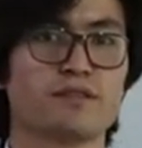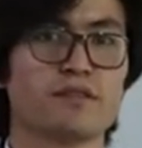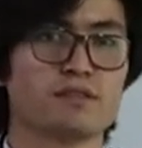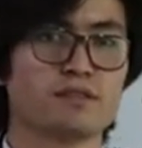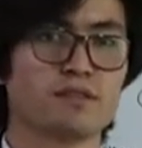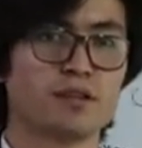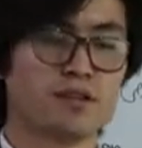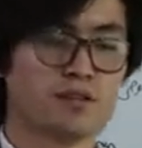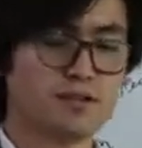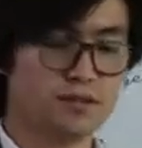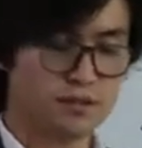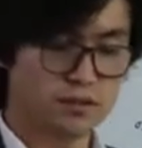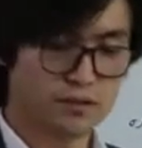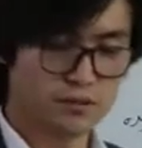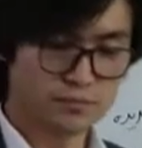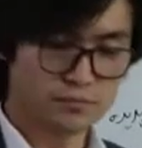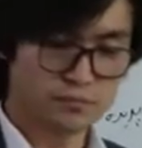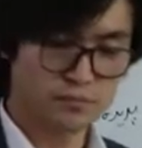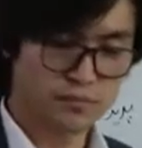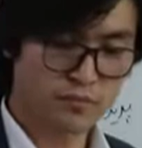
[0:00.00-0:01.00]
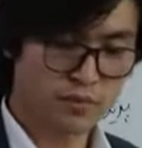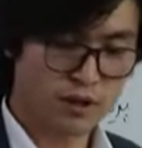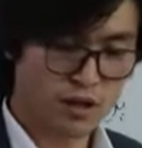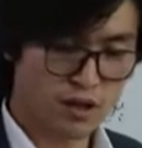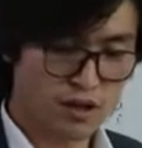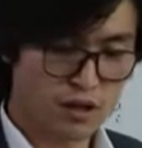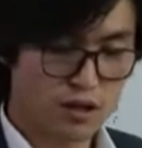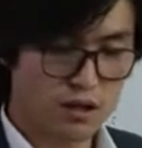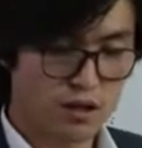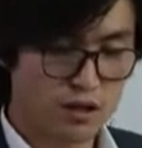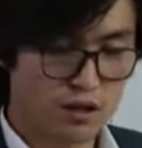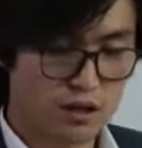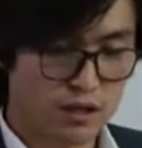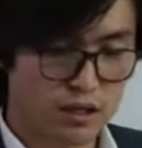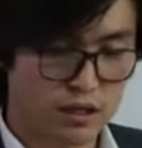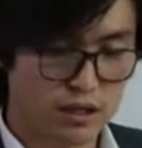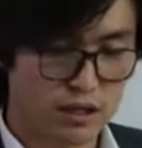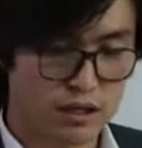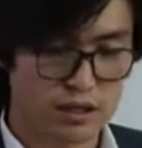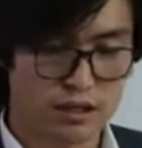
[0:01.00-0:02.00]
this lesson.
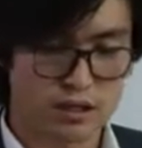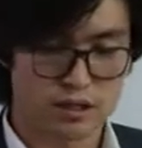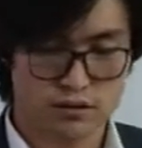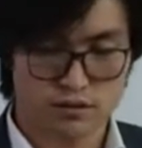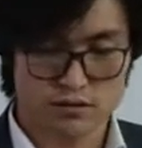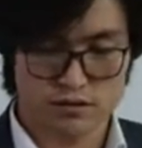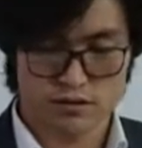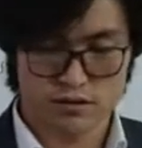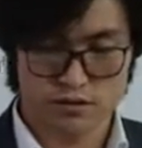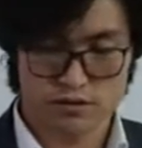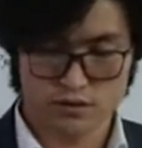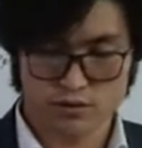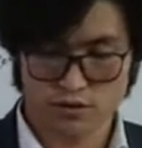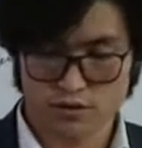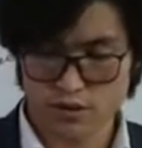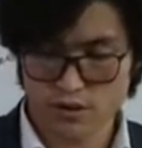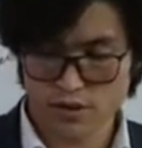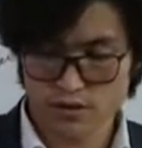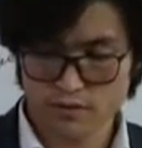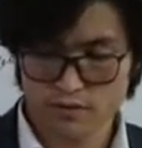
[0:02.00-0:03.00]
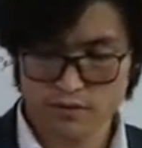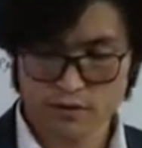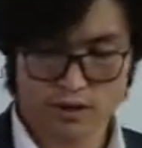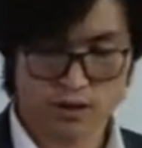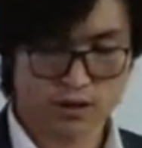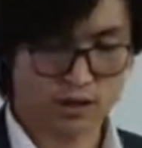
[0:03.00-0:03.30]
And today we are